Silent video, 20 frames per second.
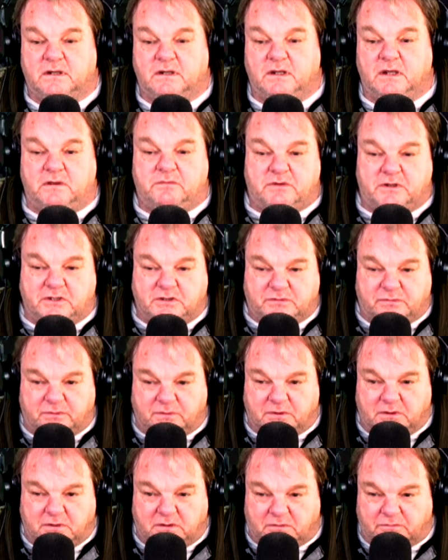Evidence
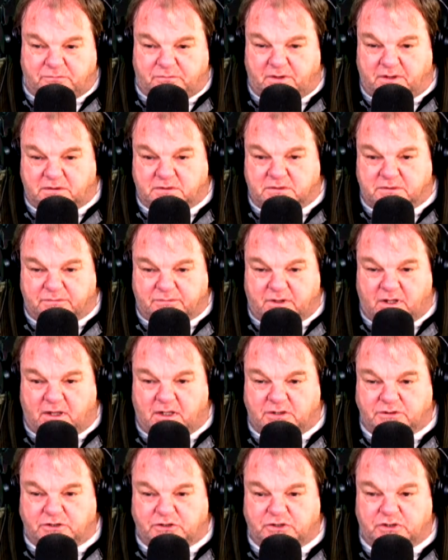for an ineffective
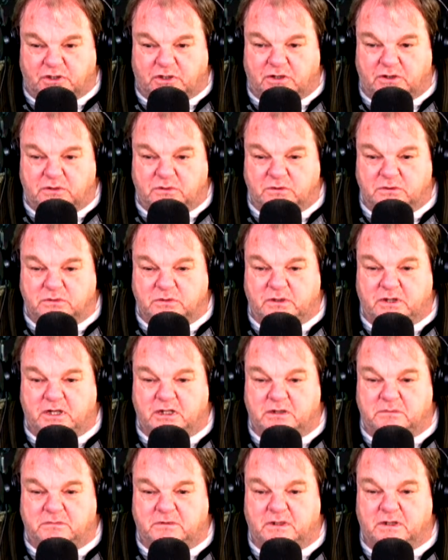cause of childhood
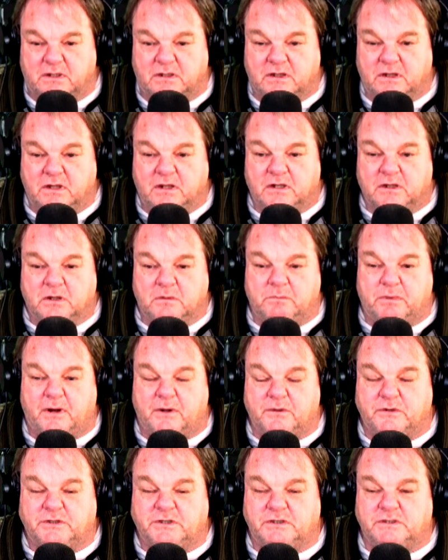leukemia.
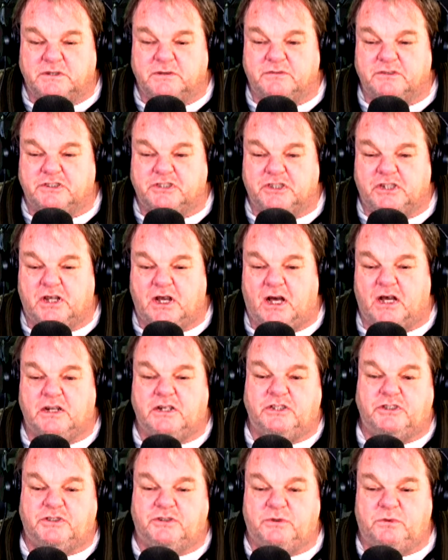Comparisons of a
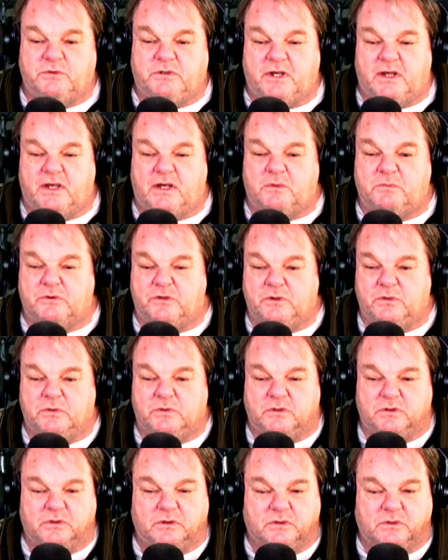Scottish new town with
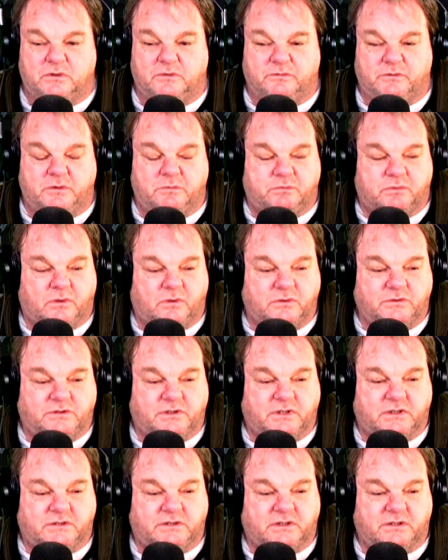nuclear
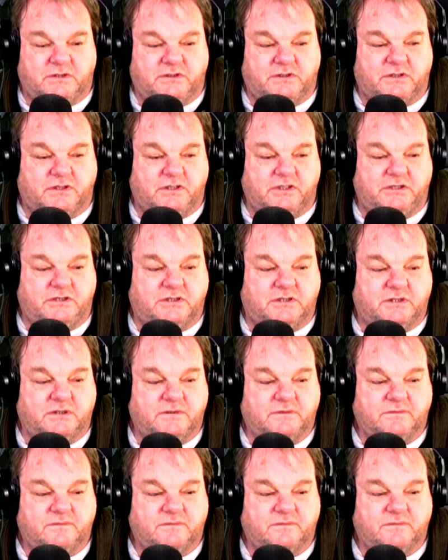reprocessing sites.